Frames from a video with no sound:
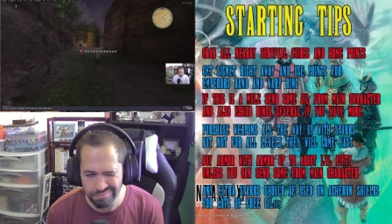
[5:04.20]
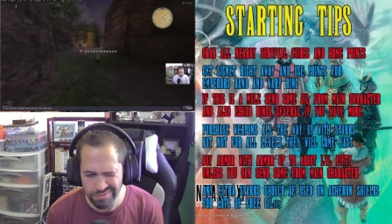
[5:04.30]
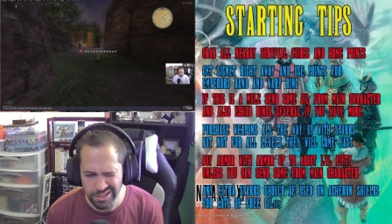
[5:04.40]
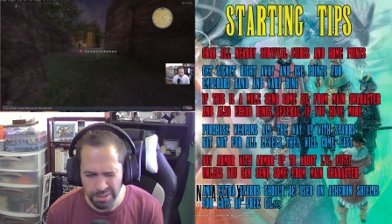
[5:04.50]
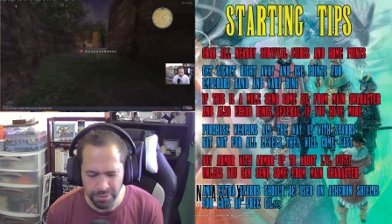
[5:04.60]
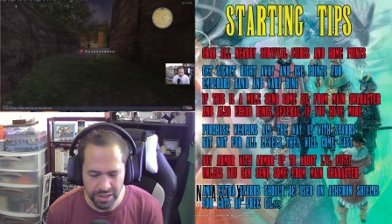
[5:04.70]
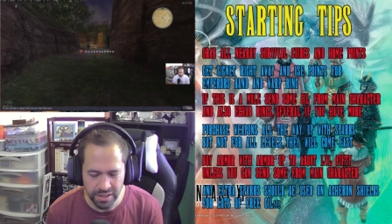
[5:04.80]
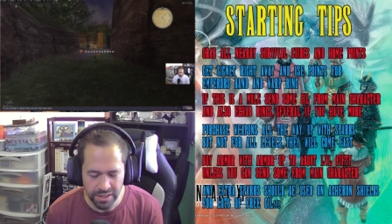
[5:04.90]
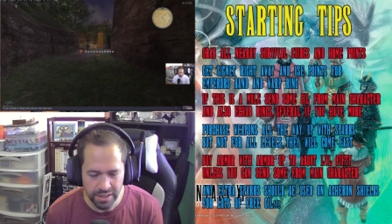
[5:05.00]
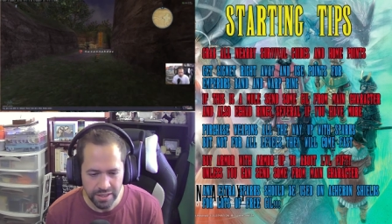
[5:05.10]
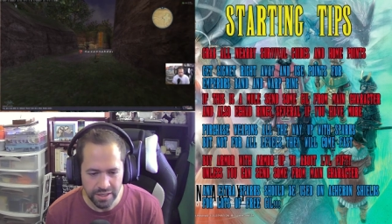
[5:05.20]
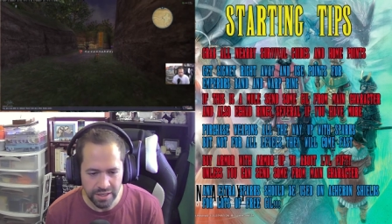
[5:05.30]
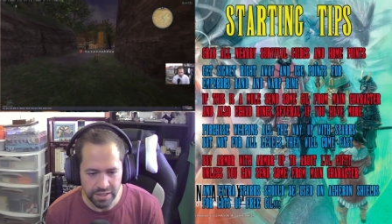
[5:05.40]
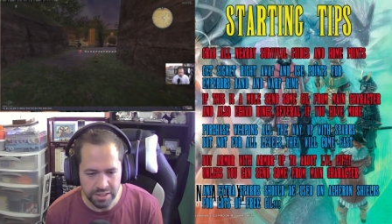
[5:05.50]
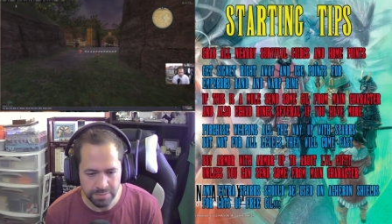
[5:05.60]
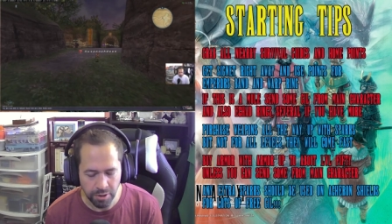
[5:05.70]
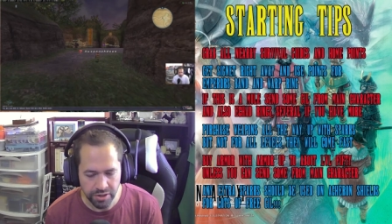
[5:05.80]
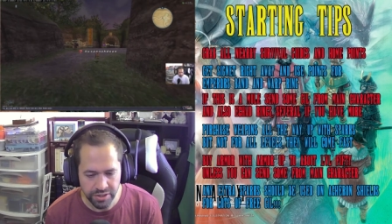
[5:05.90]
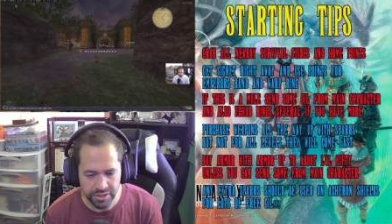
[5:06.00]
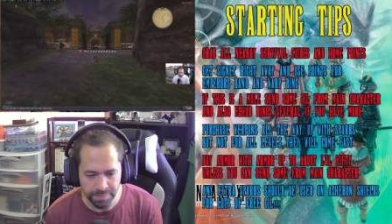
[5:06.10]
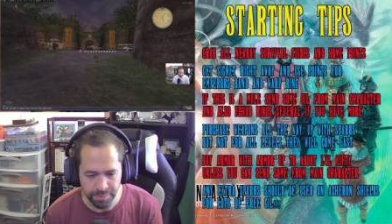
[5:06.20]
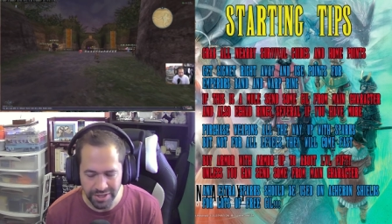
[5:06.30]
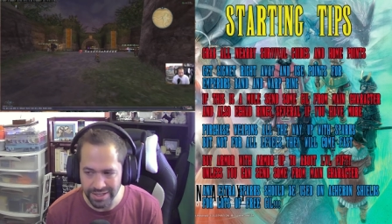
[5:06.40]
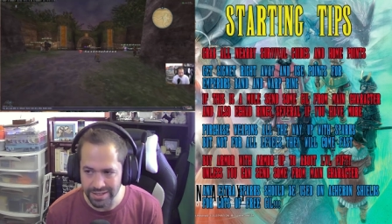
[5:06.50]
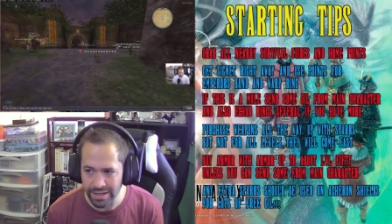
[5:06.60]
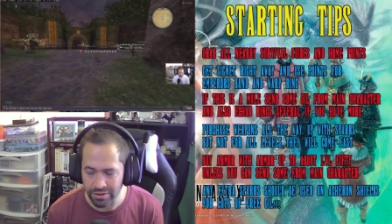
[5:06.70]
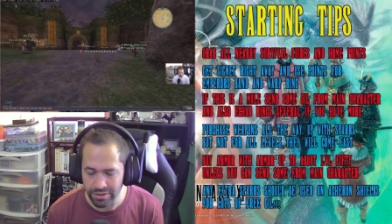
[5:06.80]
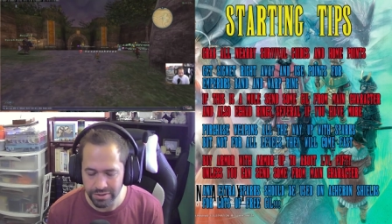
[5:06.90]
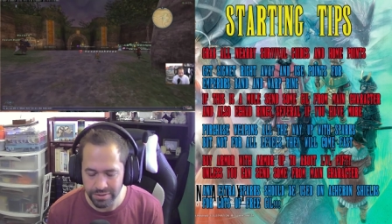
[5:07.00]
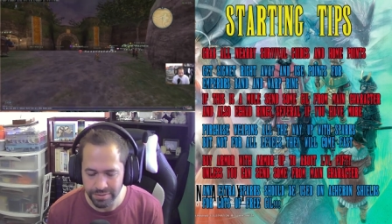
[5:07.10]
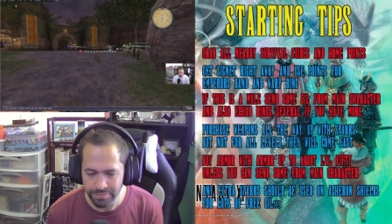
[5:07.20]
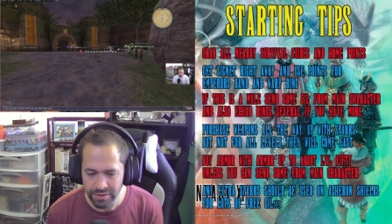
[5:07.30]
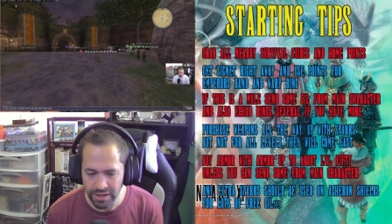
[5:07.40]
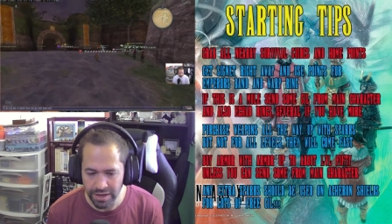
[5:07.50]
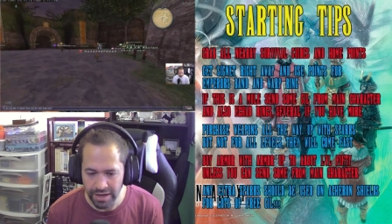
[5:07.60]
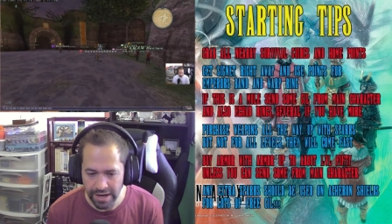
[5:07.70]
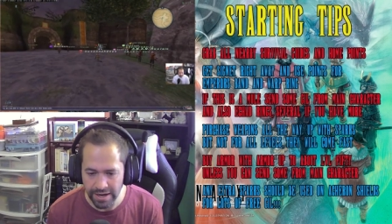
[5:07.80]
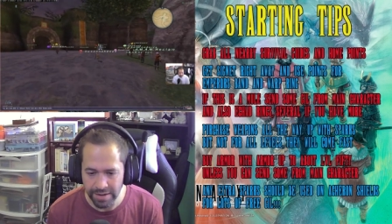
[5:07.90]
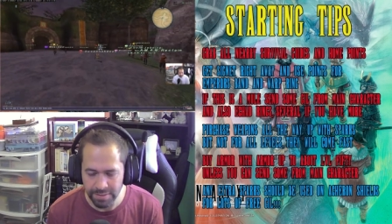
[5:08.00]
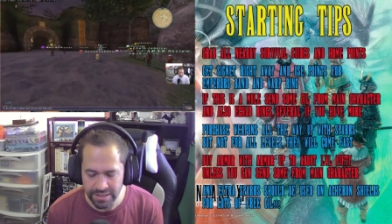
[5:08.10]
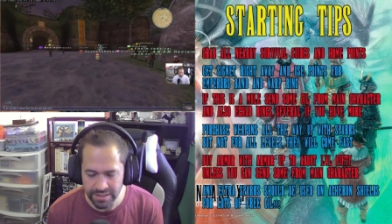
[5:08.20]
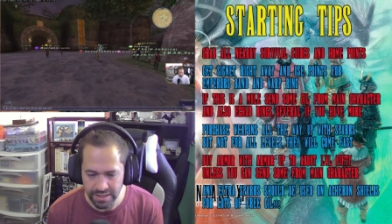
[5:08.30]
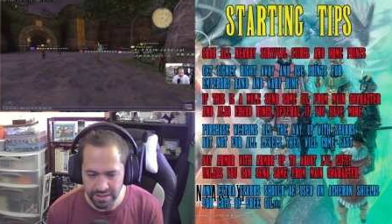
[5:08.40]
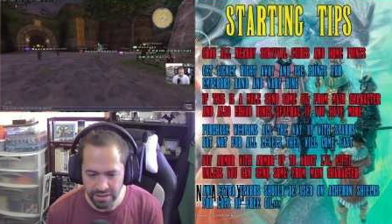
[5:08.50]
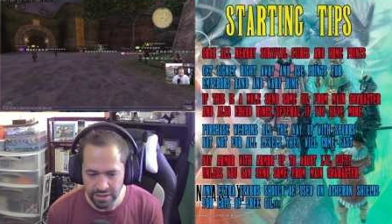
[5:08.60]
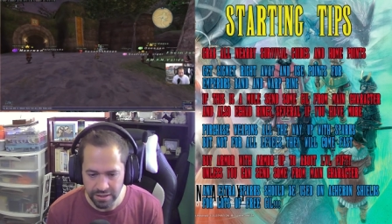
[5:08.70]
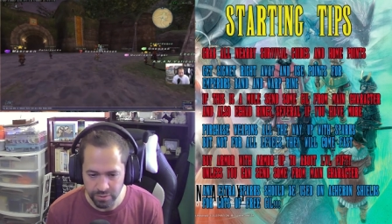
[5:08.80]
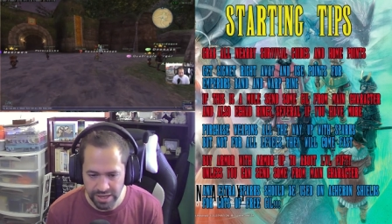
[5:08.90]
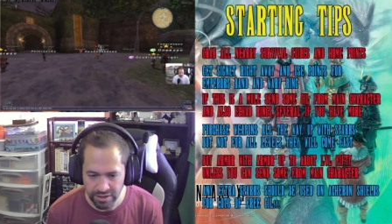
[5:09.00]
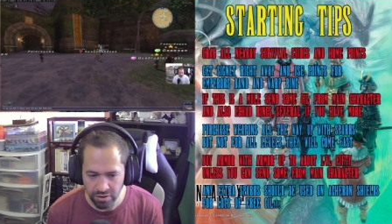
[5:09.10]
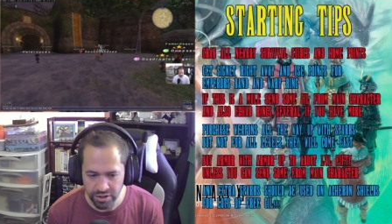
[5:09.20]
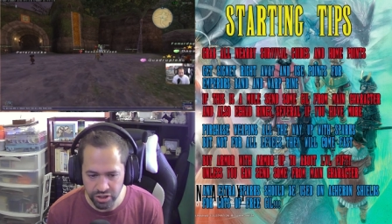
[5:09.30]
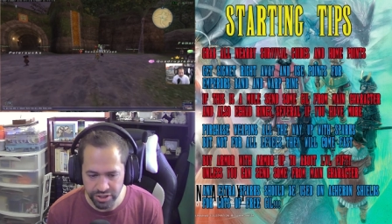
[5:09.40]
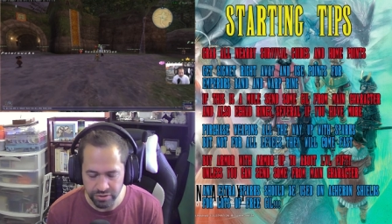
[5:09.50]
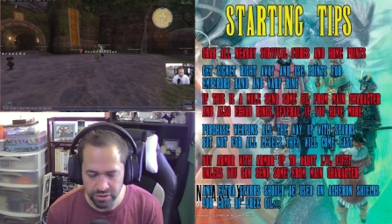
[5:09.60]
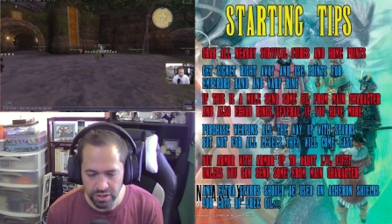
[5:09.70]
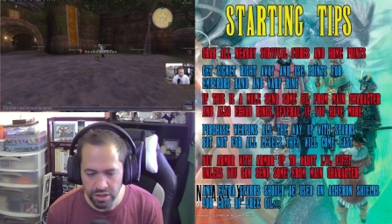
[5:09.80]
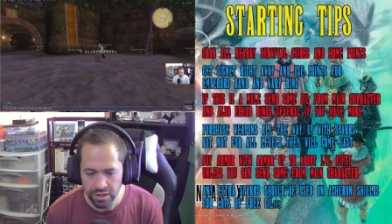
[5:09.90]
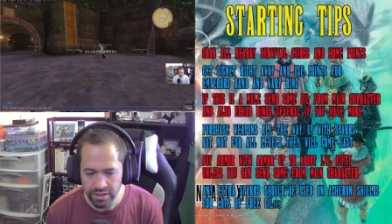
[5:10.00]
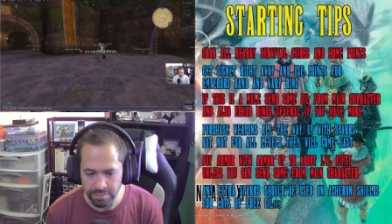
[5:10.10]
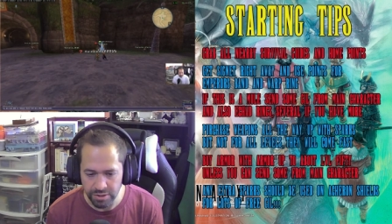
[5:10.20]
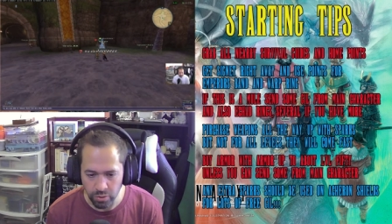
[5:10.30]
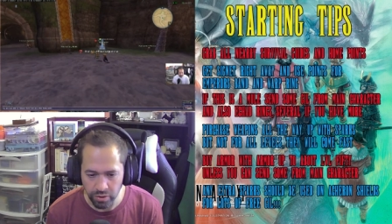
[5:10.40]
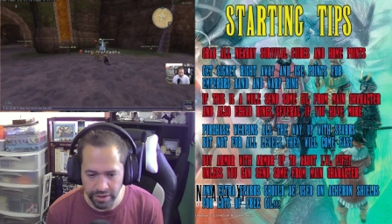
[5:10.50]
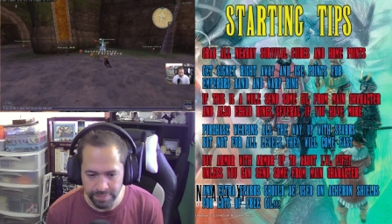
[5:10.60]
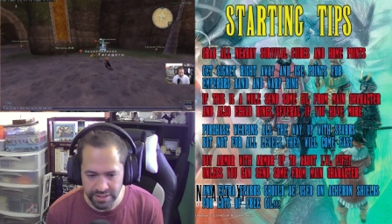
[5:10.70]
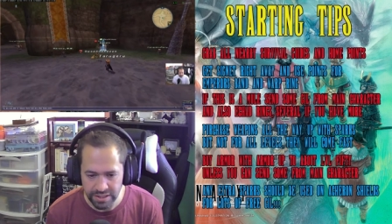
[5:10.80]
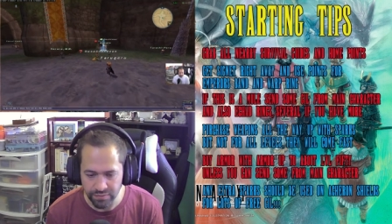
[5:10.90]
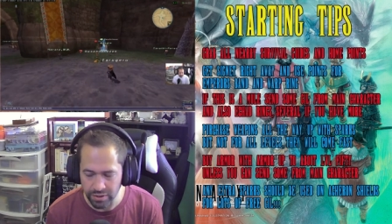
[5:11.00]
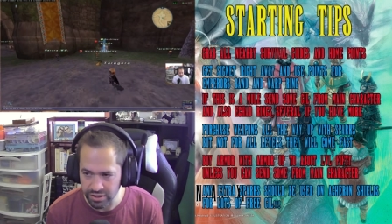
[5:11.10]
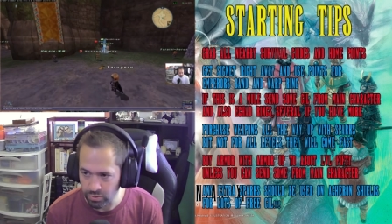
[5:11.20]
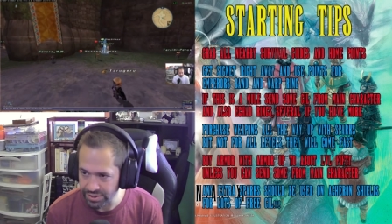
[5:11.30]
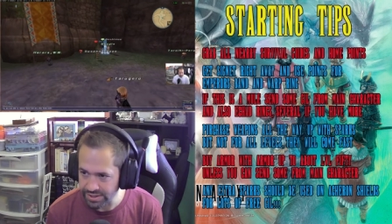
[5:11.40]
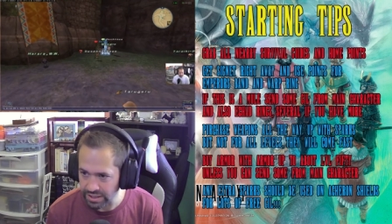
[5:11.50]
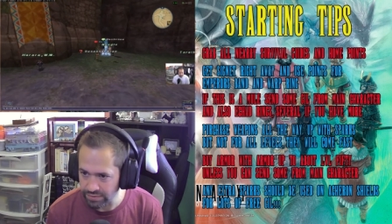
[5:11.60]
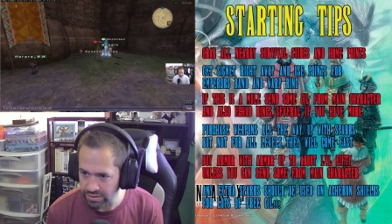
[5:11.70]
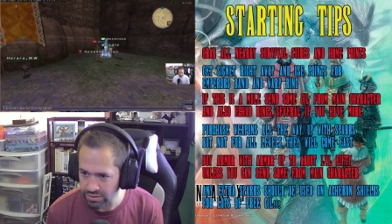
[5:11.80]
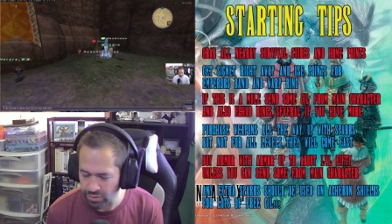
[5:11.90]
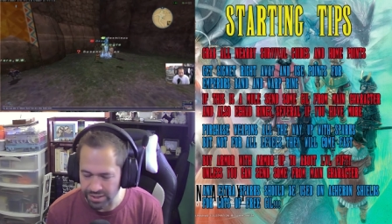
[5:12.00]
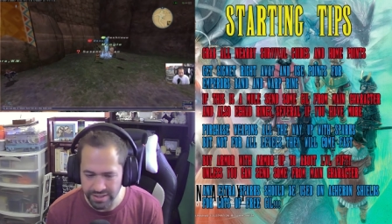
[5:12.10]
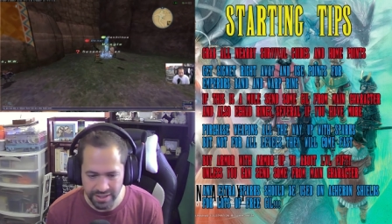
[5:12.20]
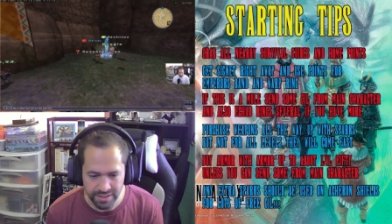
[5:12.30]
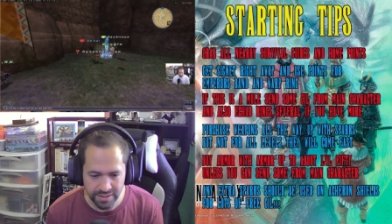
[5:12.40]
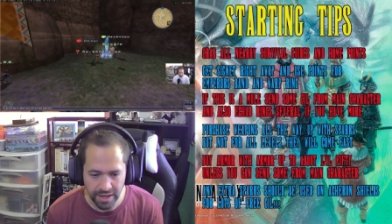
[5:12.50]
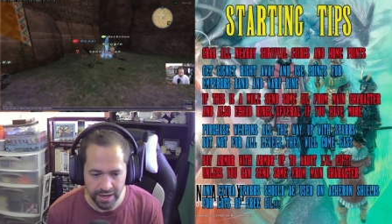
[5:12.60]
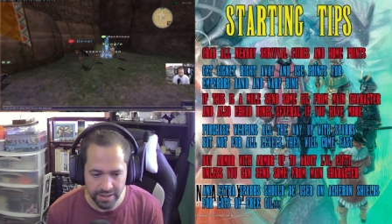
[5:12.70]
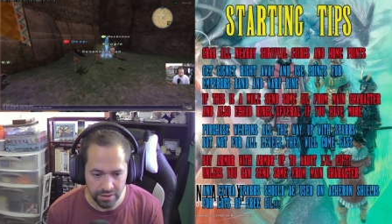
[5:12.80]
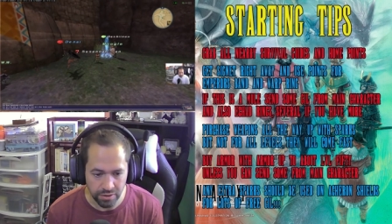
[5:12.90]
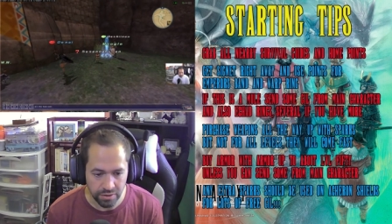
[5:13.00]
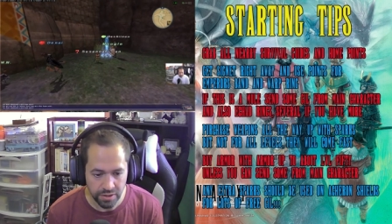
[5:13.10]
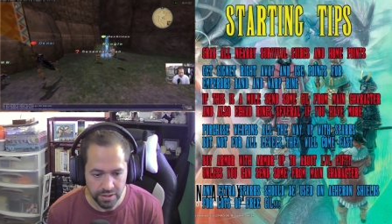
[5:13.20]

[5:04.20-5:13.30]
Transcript: something sparks, but they sell at an NPC. Those Acheron shields can be sold at NPC for like 27, 26k gil.